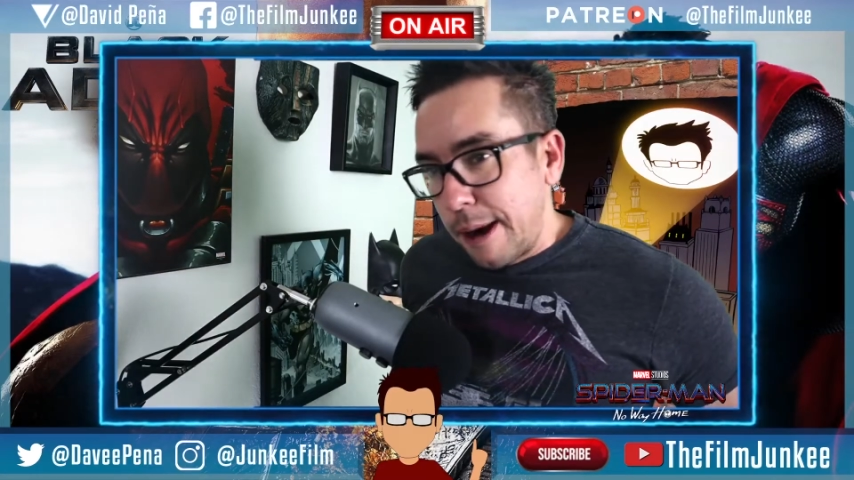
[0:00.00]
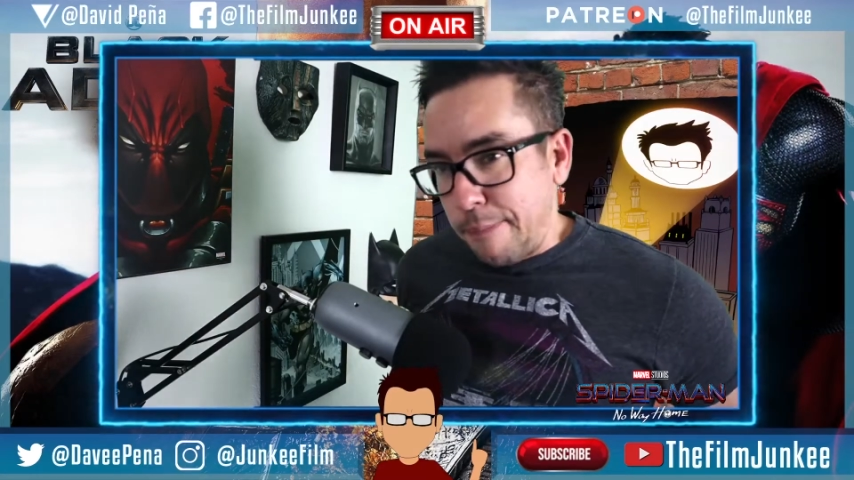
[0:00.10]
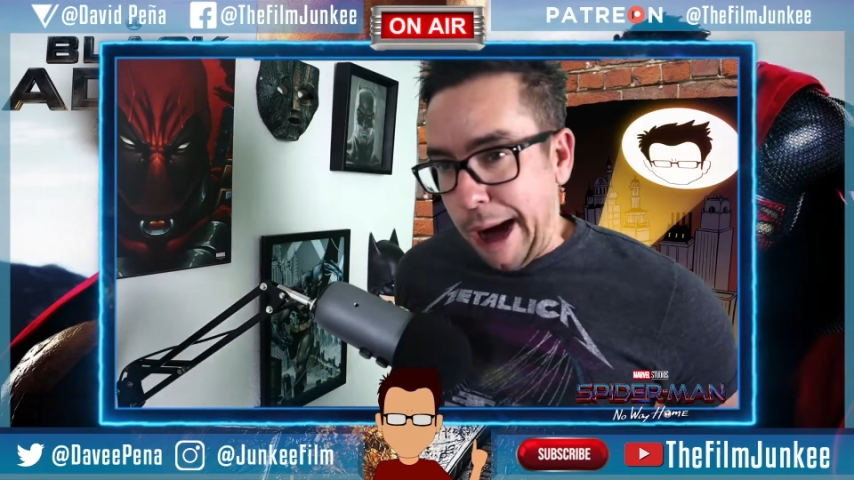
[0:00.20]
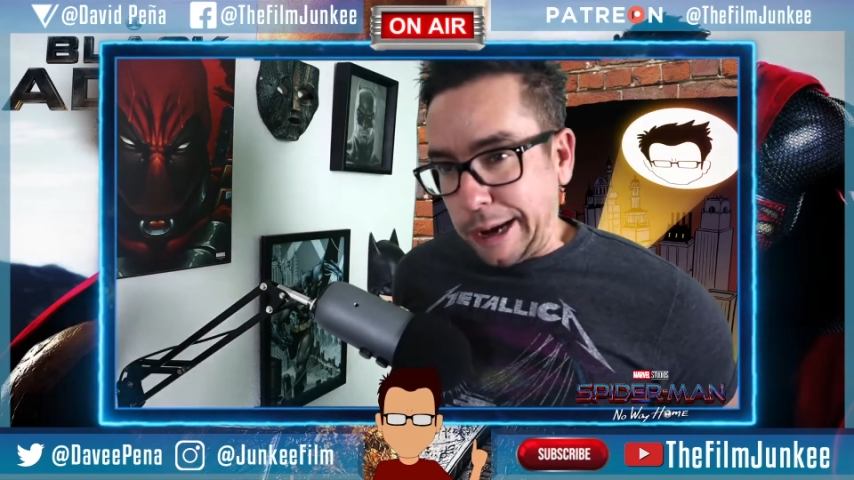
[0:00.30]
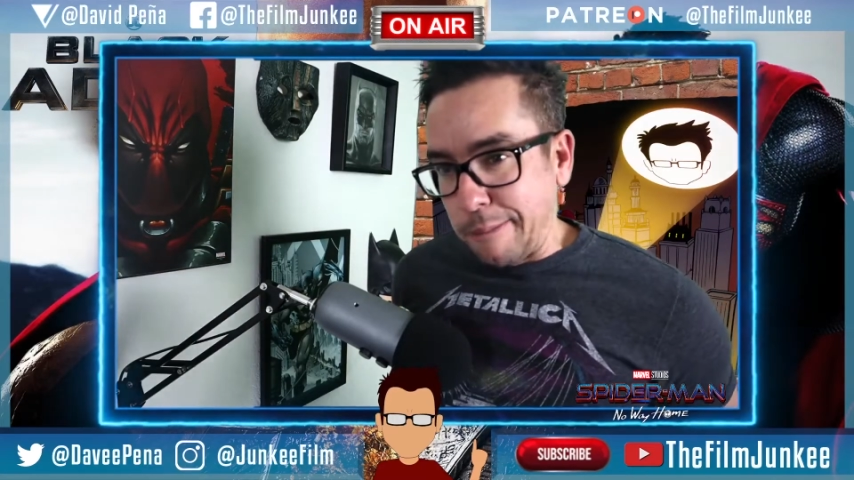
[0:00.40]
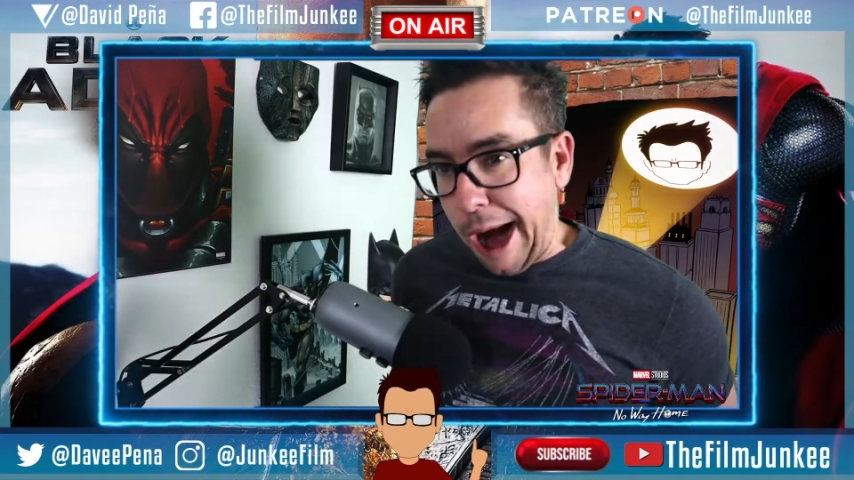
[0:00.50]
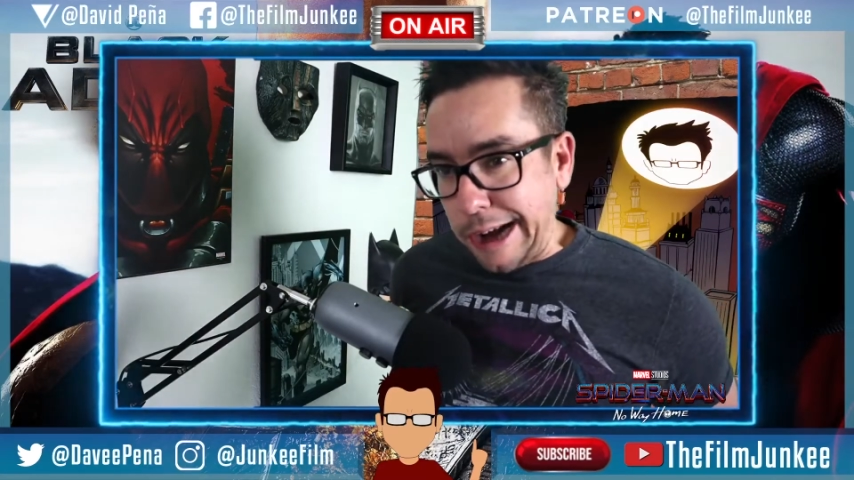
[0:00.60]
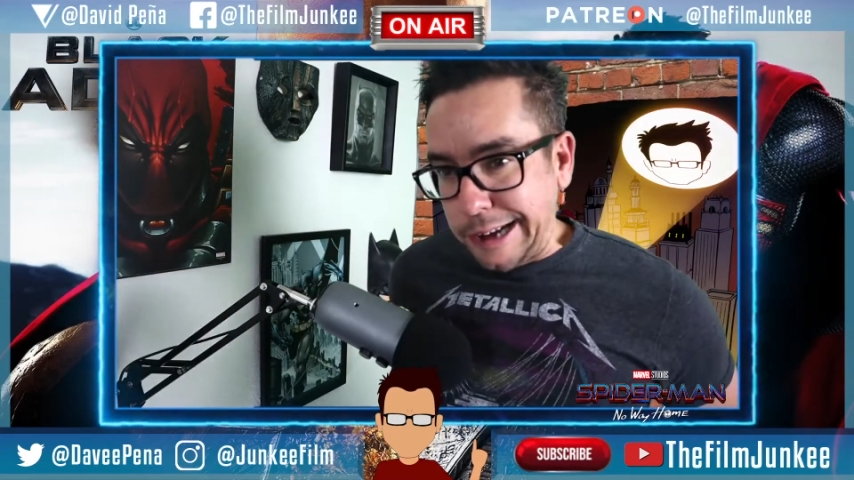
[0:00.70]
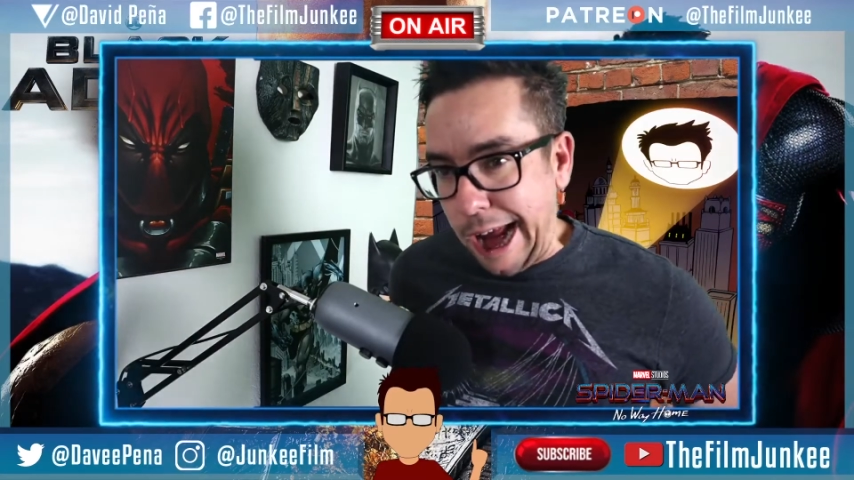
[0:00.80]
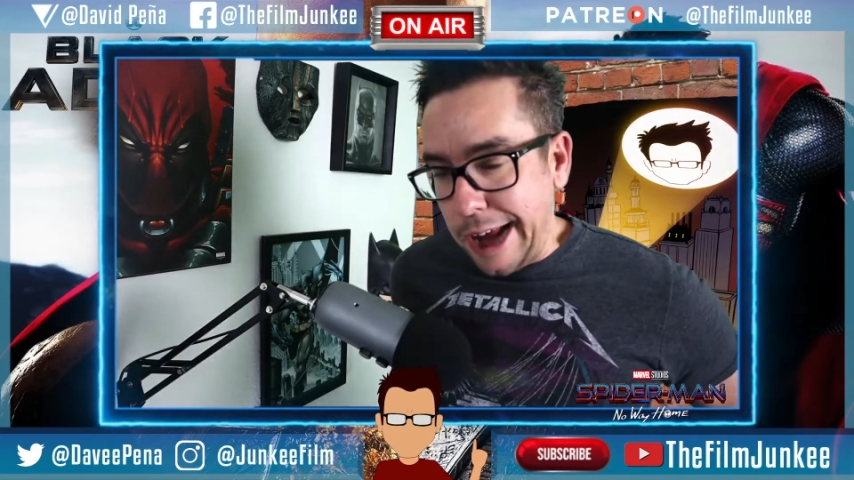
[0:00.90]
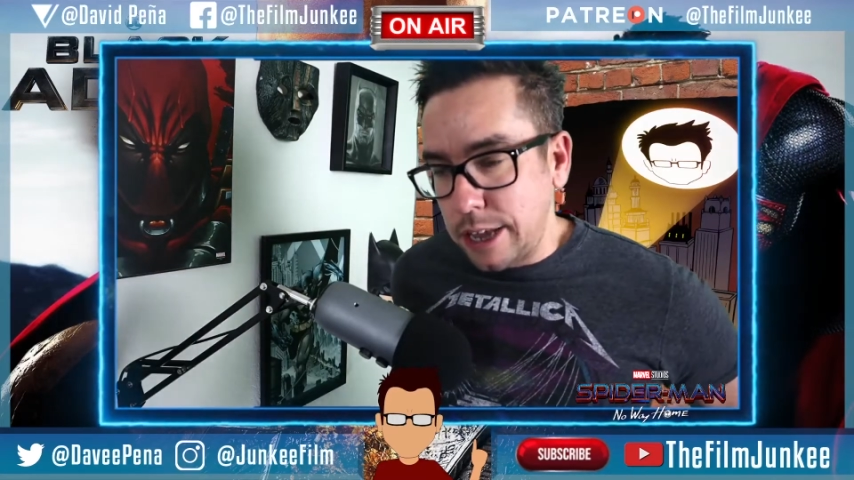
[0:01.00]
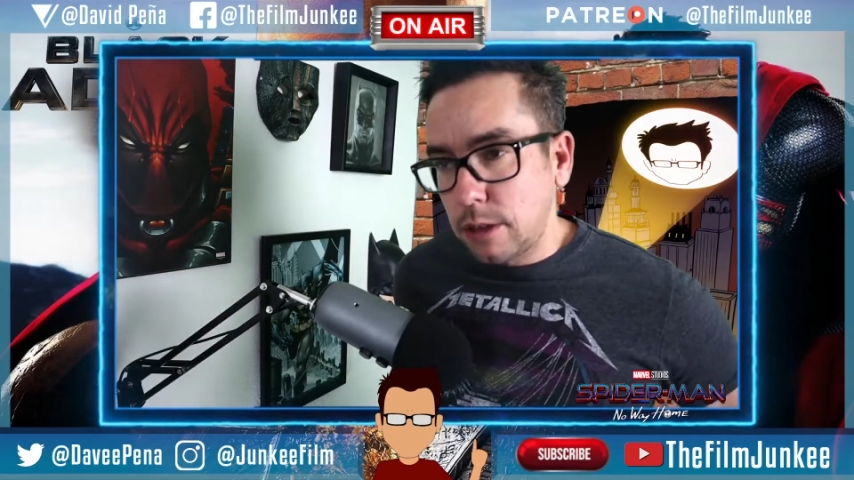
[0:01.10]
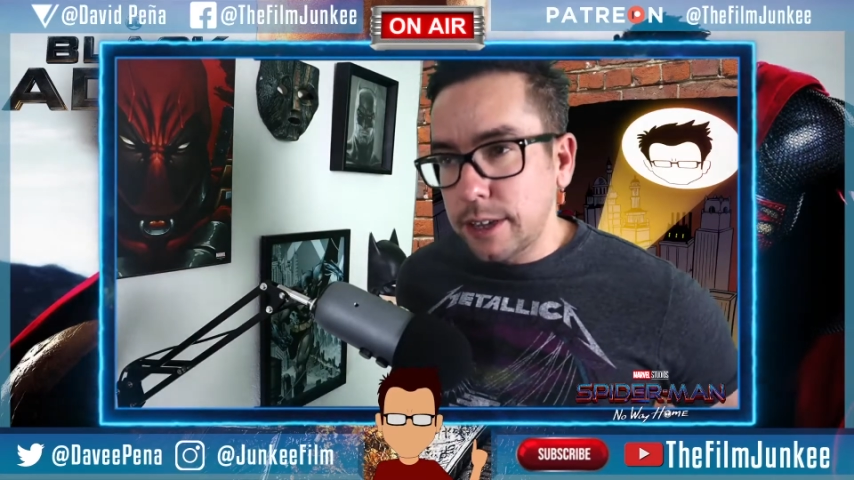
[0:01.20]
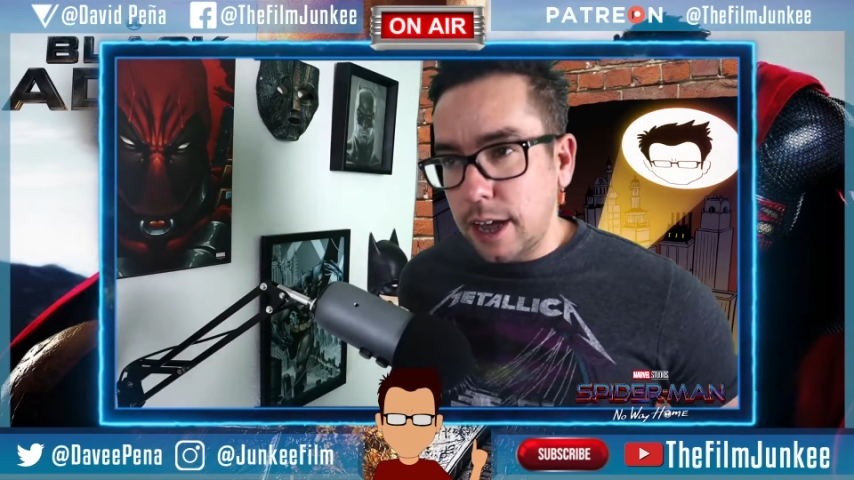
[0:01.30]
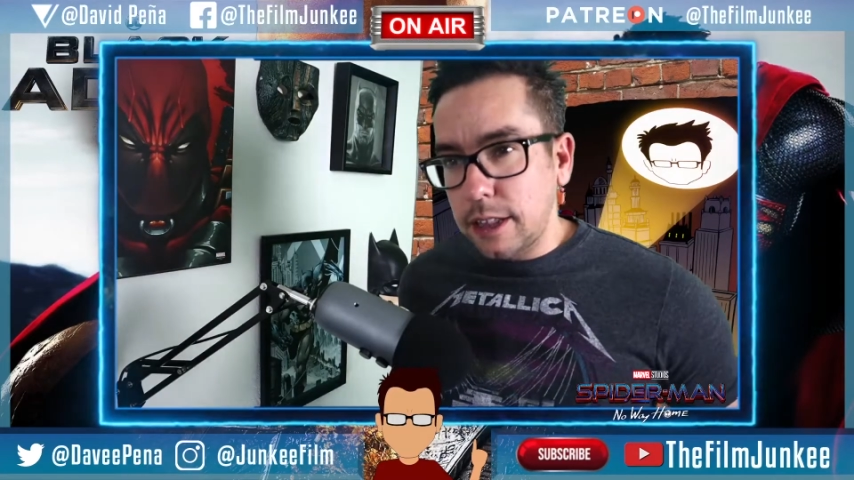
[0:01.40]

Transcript: back in my day, you only got